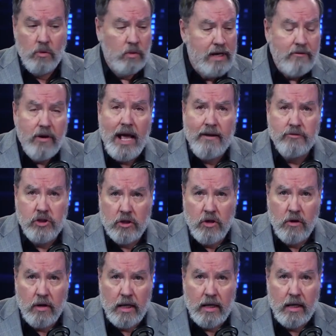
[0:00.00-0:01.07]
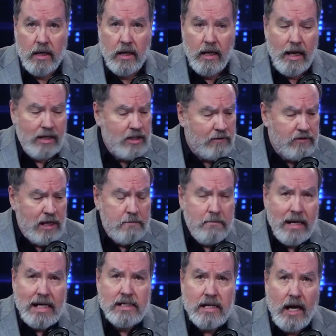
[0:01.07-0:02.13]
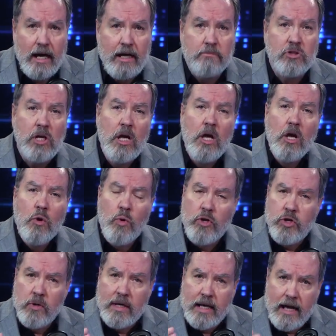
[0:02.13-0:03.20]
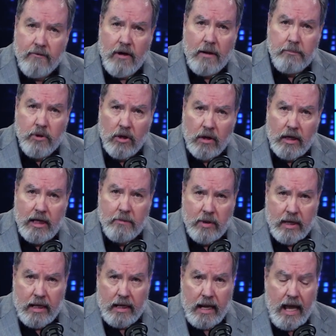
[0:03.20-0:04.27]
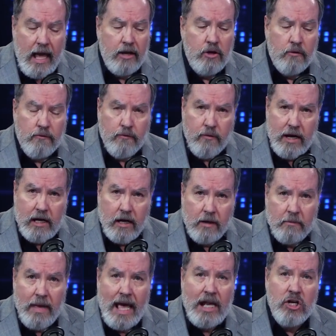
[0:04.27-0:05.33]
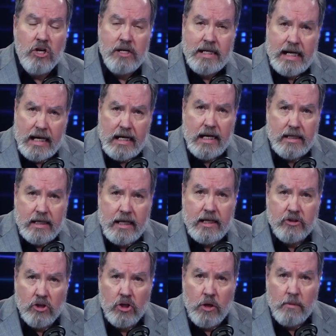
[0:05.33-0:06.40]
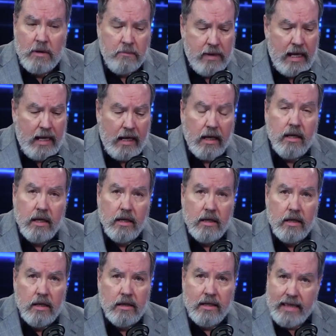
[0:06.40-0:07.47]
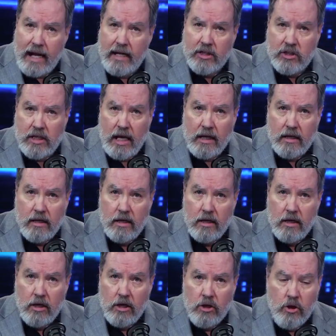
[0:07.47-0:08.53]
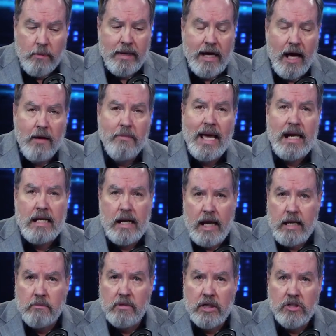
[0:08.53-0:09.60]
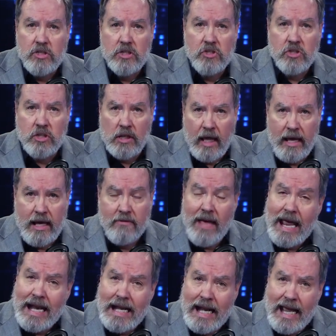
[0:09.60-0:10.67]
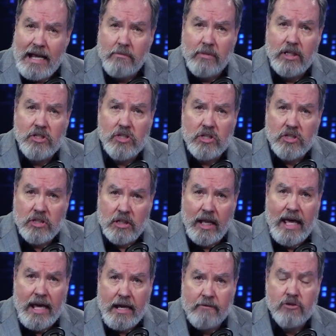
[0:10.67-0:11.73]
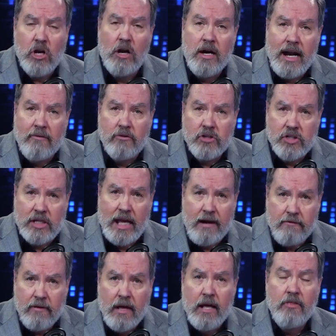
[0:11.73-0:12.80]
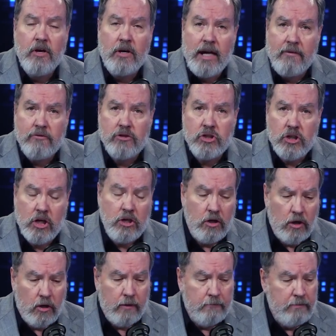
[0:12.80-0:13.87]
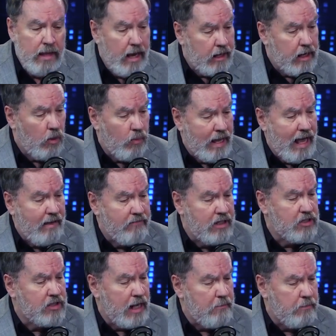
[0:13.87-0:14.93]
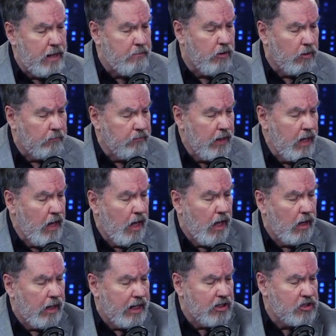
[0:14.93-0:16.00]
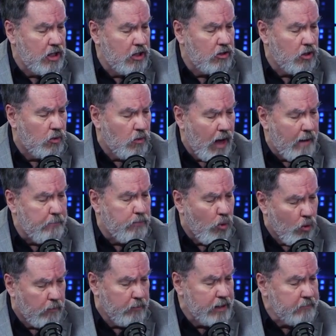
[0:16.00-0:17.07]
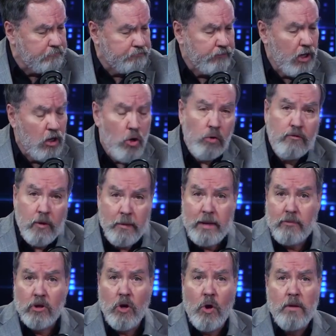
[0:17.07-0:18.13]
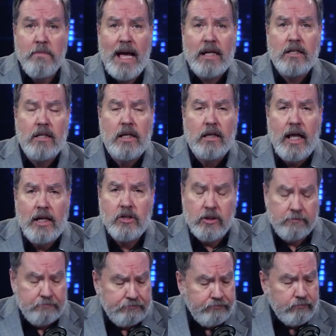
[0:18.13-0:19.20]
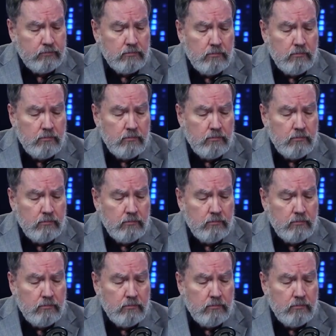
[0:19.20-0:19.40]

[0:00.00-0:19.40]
You'll never have security. As I've said many times, when you give up your liberty and your freedom and your dignity as a human being, to that extent, you become a nameless slave. And nameless slaves are never safe. They're never secure. And yet we have these same people like Senator Rob Portman, who, if you remember going back to the election,